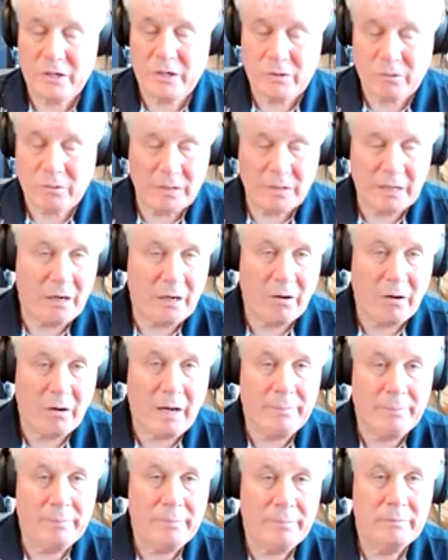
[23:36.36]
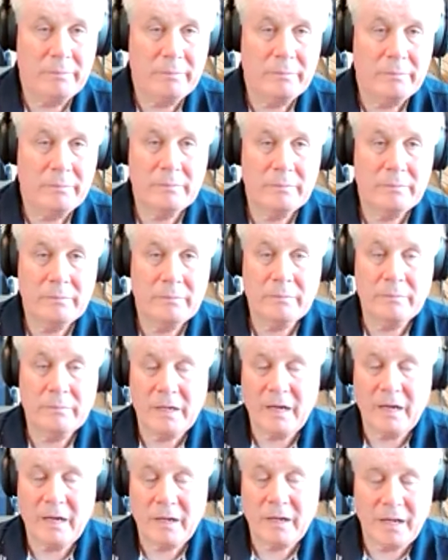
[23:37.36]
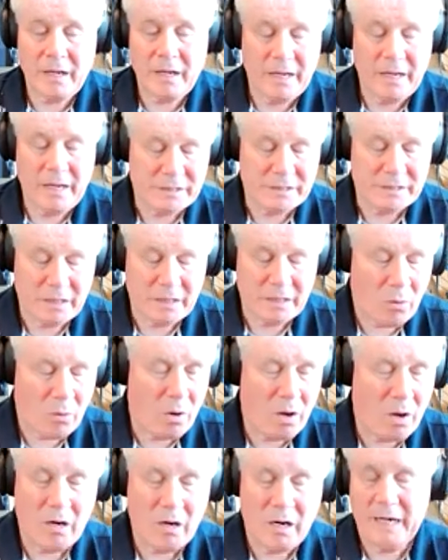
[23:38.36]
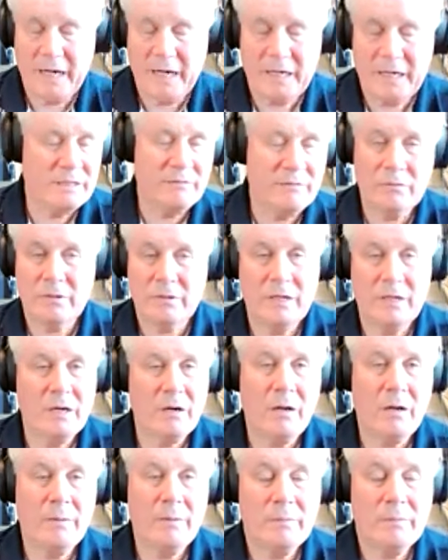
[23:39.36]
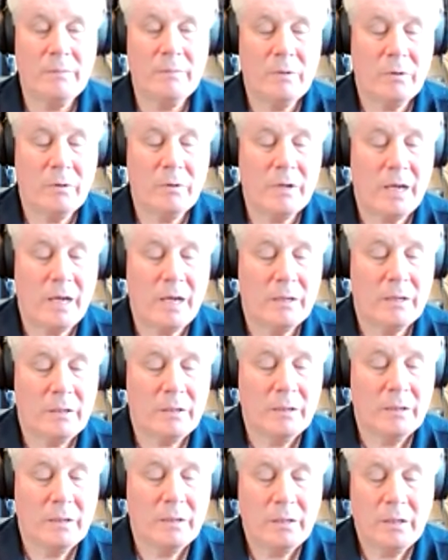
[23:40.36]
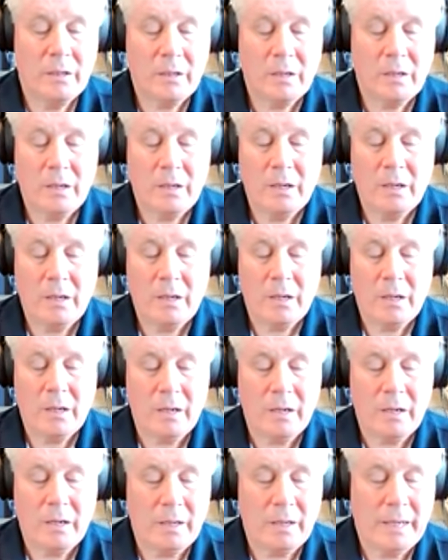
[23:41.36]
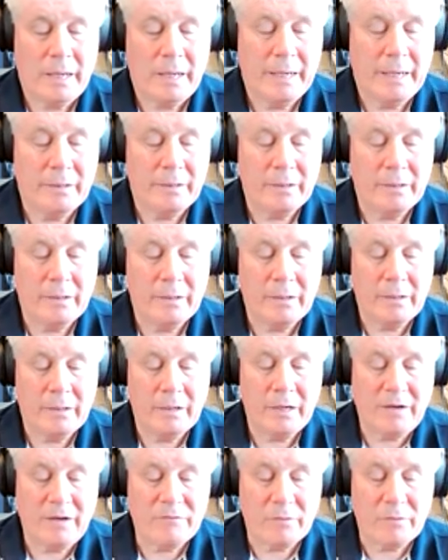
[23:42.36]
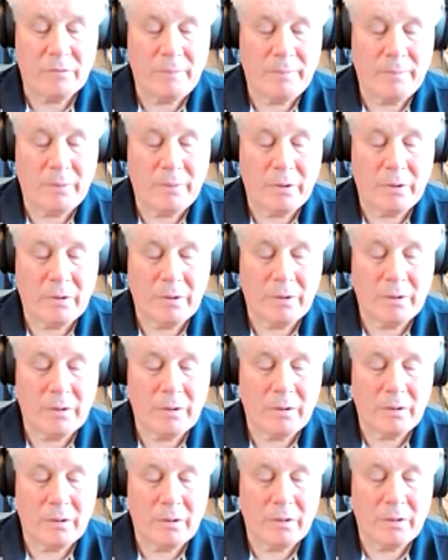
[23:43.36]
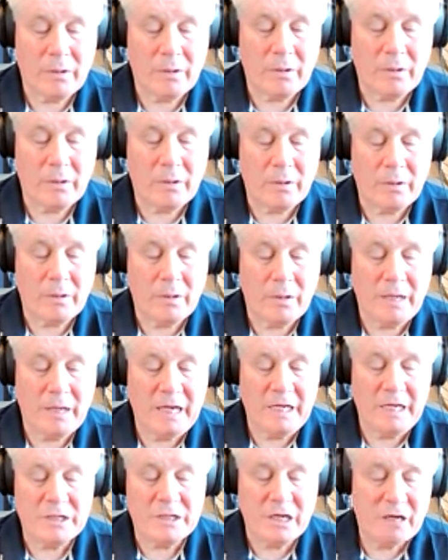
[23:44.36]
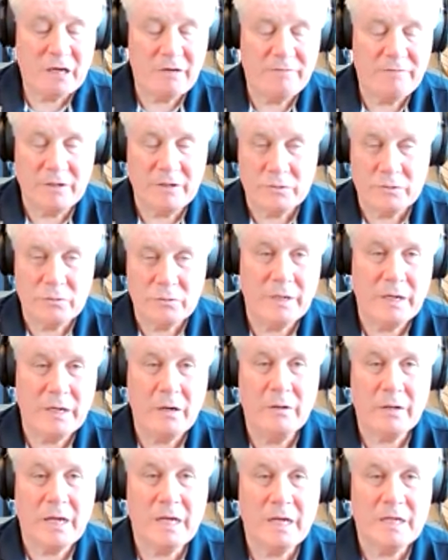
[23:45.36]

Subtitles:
And it said all water landings you have to do with the gear up, okay. And you have to remember, each individual gear on the KC-135 weighs 10,000 pounds,